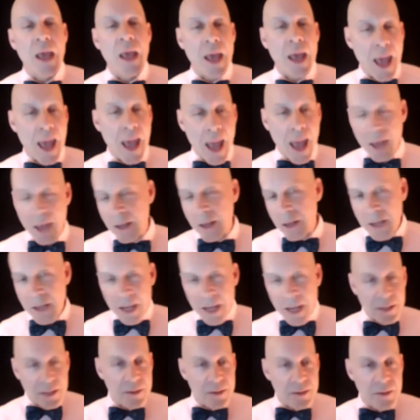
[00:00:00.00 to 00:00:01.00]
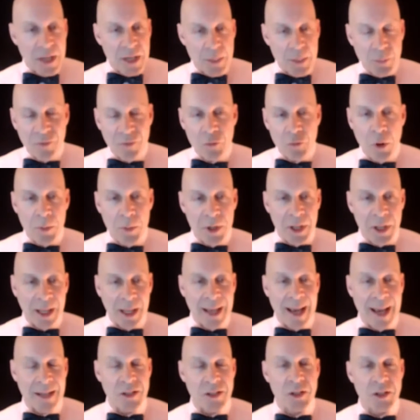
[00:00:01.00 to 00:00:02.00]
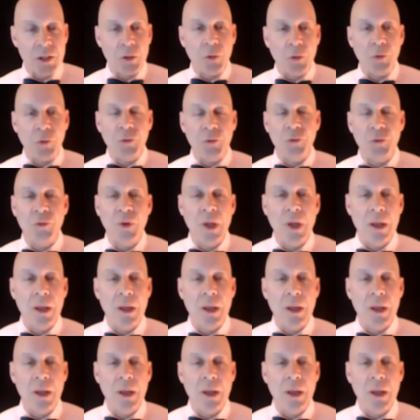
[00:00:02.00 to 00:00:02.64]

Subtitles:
and at night he performed in the Catskills.